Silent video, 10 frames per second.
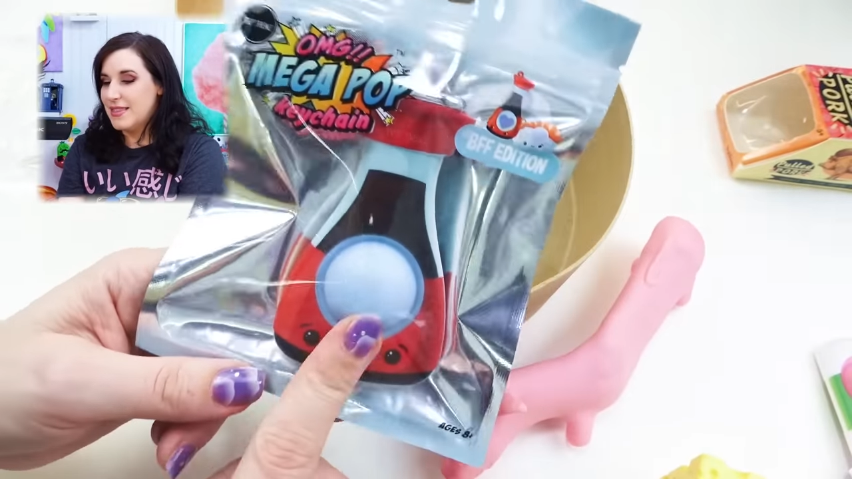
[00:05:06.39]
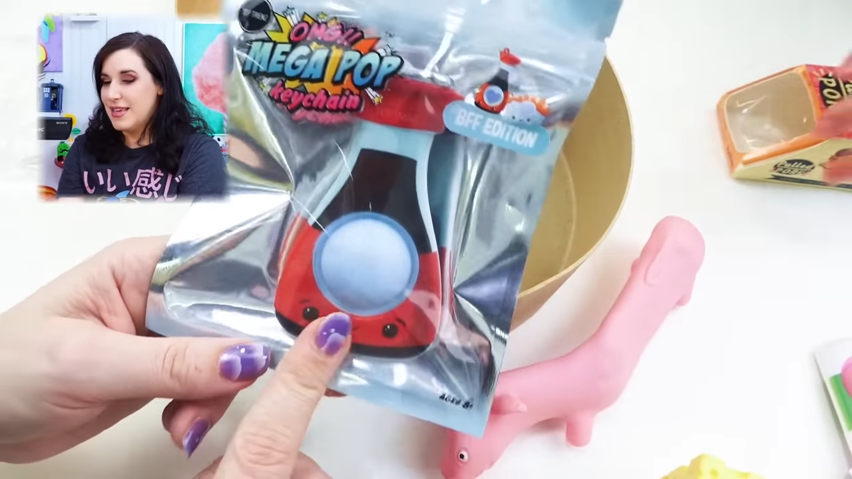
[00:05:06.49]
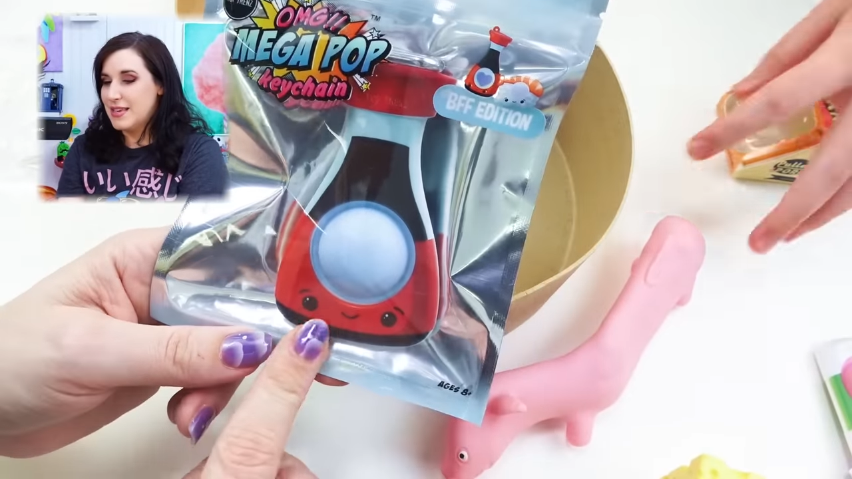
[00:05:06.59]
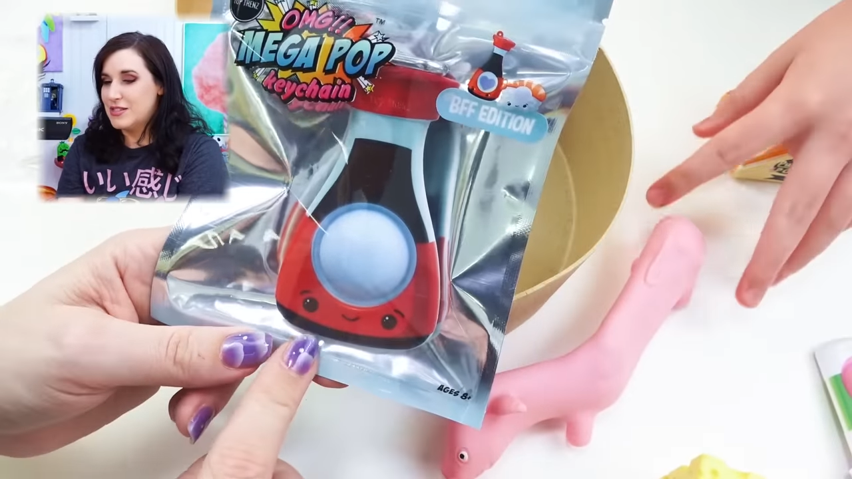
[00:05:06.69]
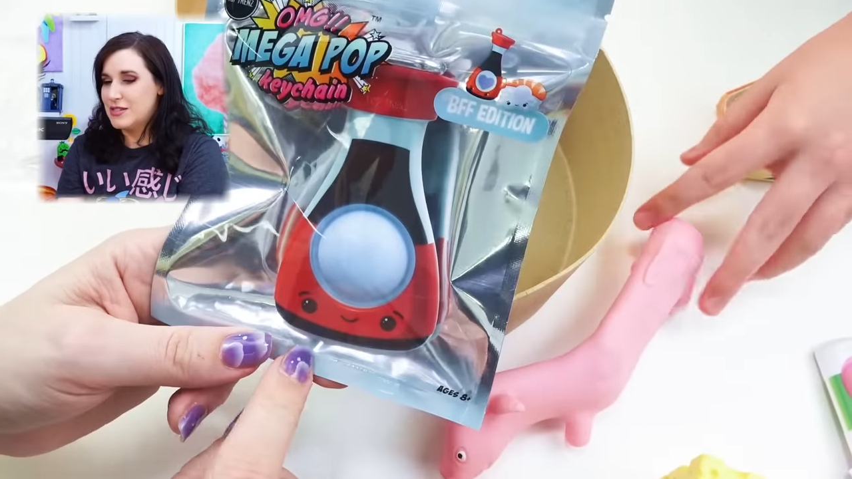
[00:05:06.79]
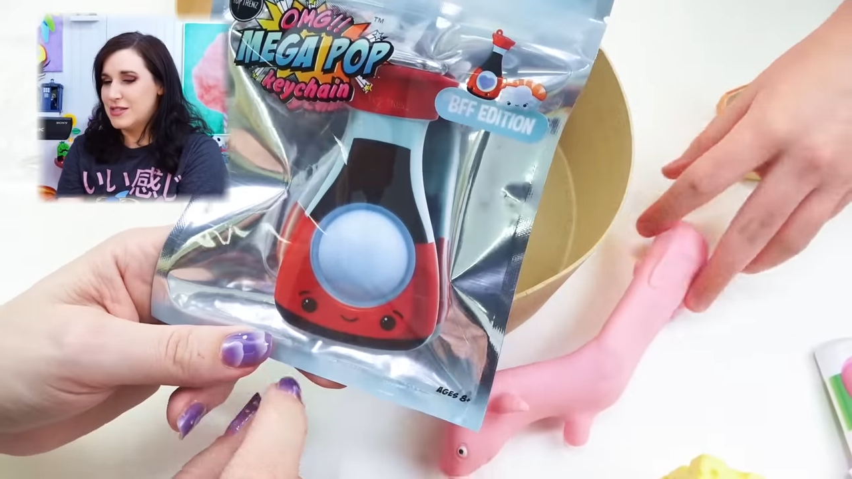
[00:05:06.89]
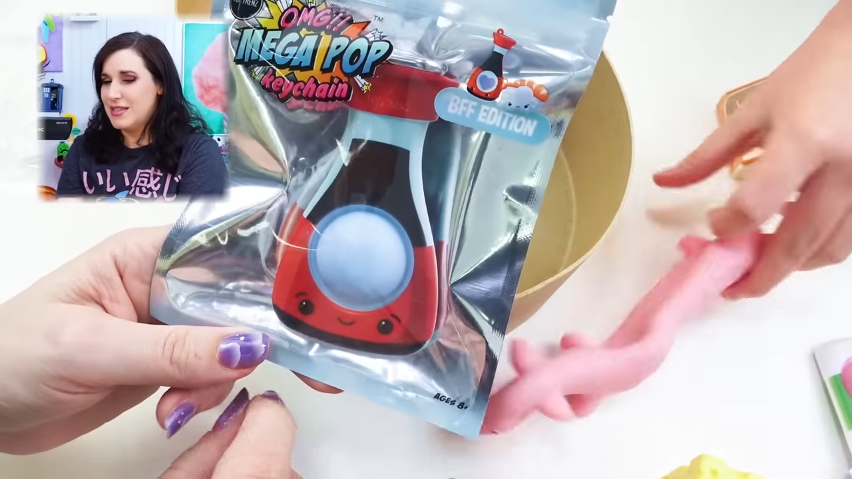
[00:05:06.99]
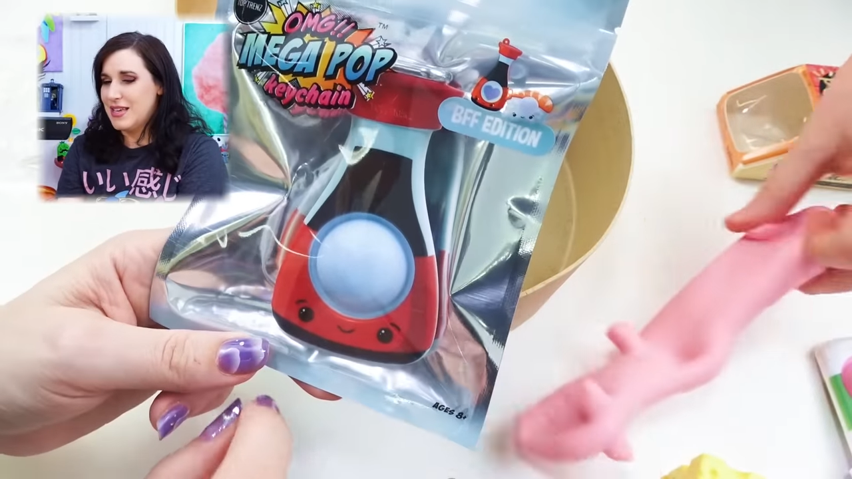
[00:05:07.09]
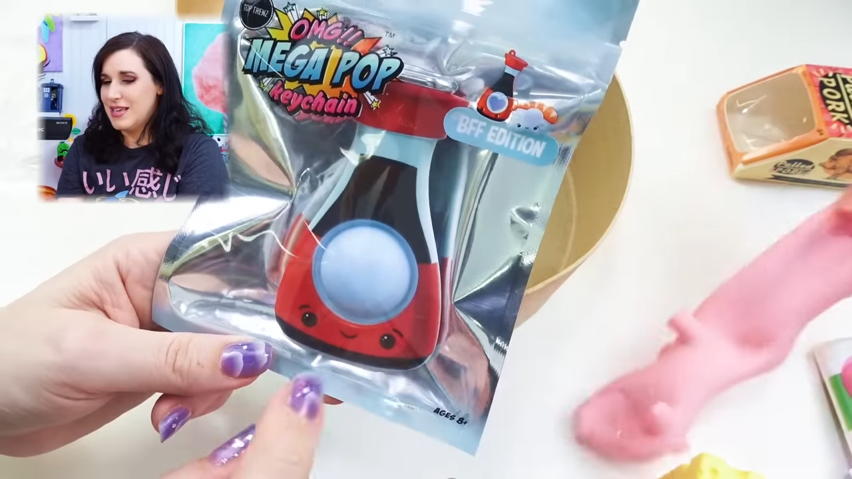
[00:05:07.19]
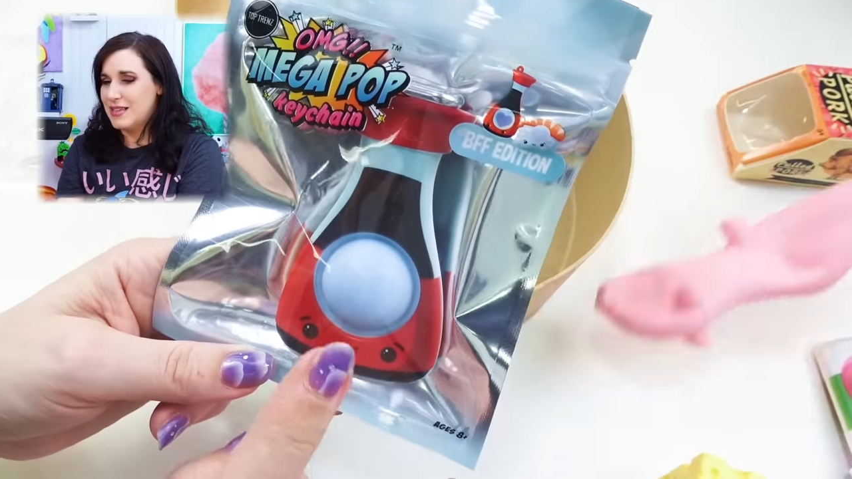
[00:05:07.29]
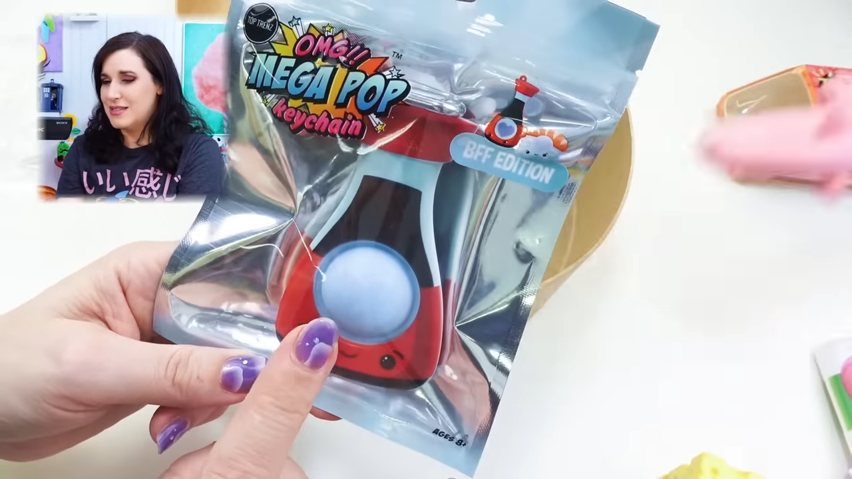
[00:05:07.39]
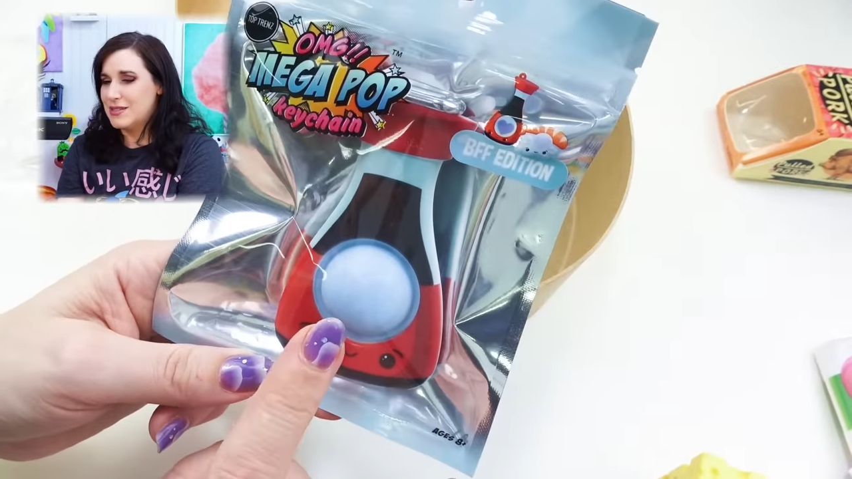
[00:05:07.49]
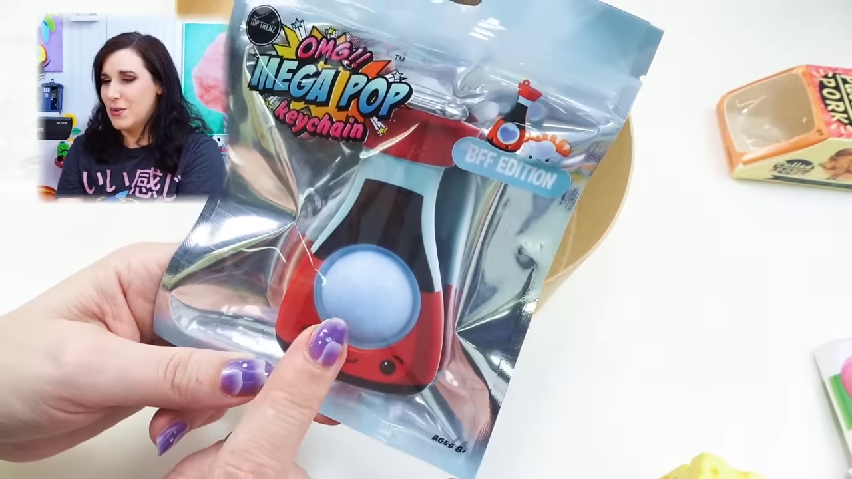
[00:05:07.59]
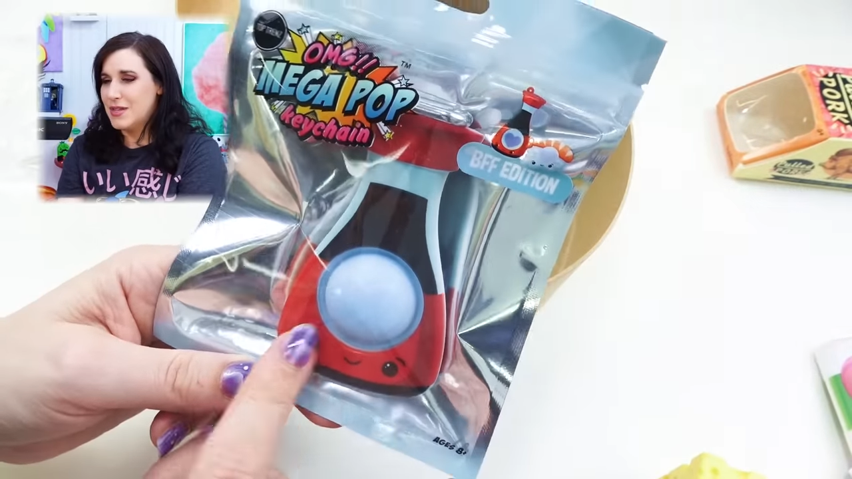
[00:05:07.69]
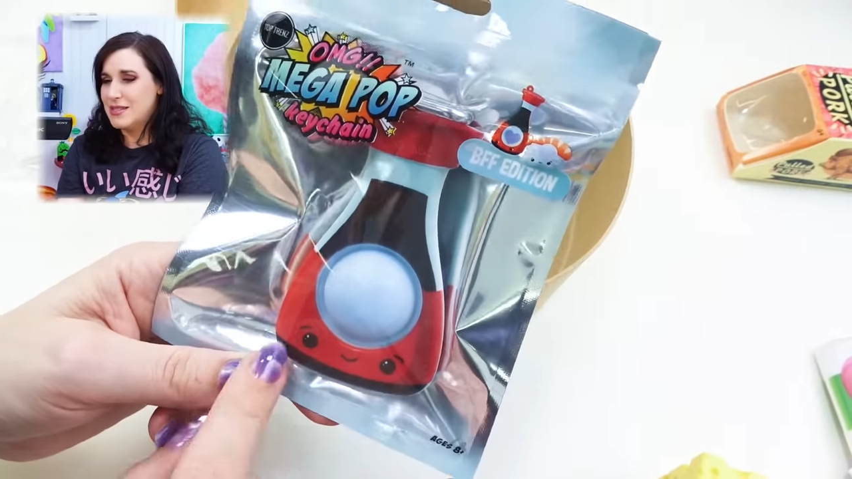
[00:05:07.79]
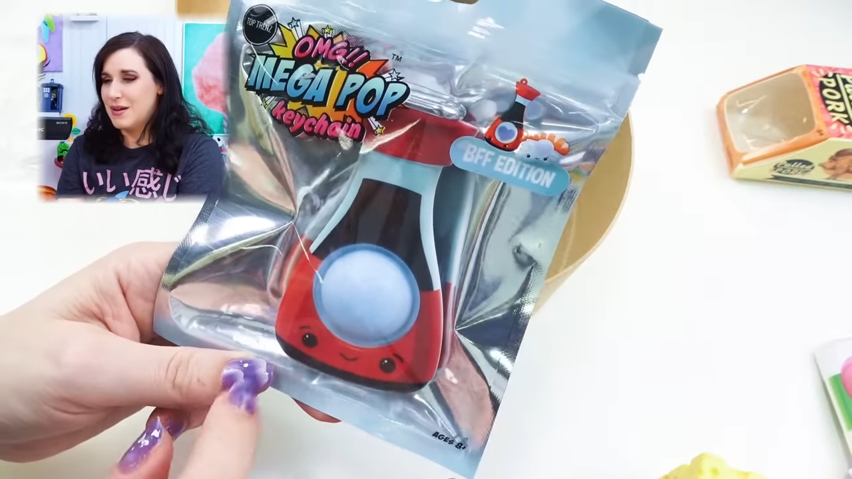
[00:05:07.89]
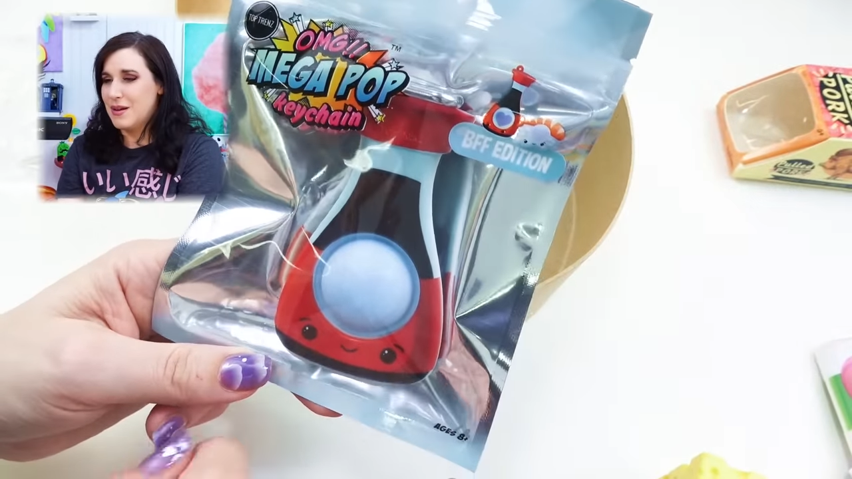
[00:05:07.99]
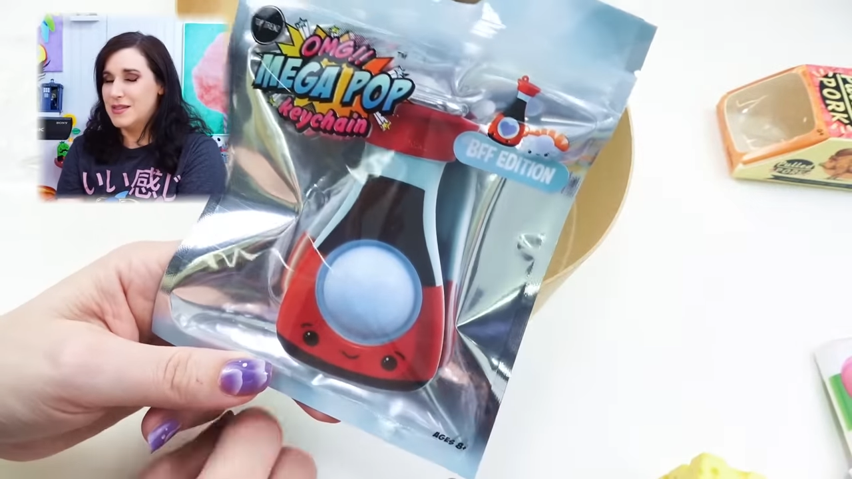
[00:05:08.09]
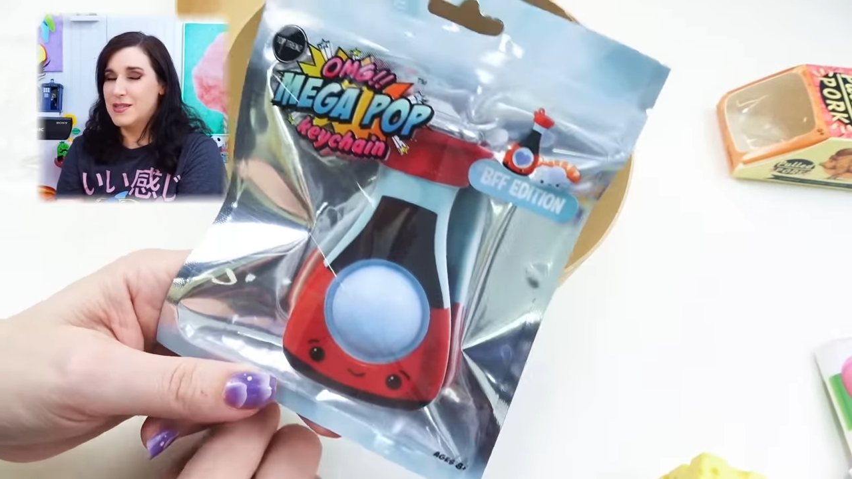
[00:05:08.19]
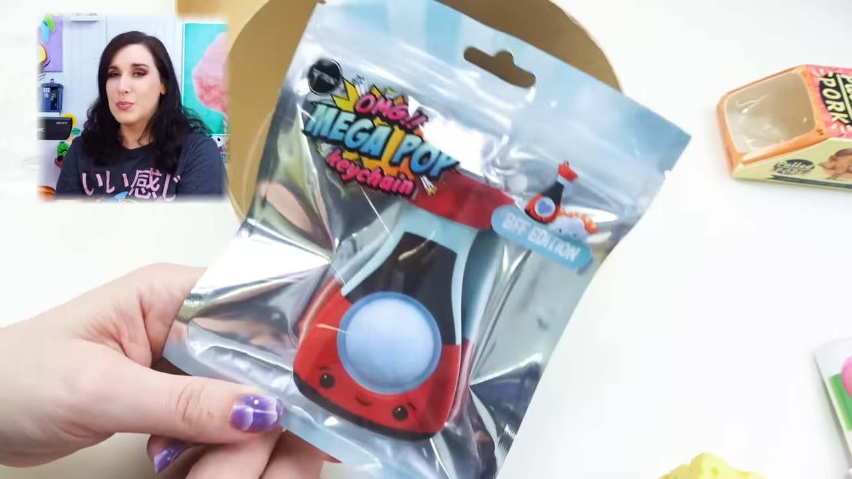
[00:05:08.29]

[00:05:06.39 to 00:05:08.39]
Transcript: the soy sauce,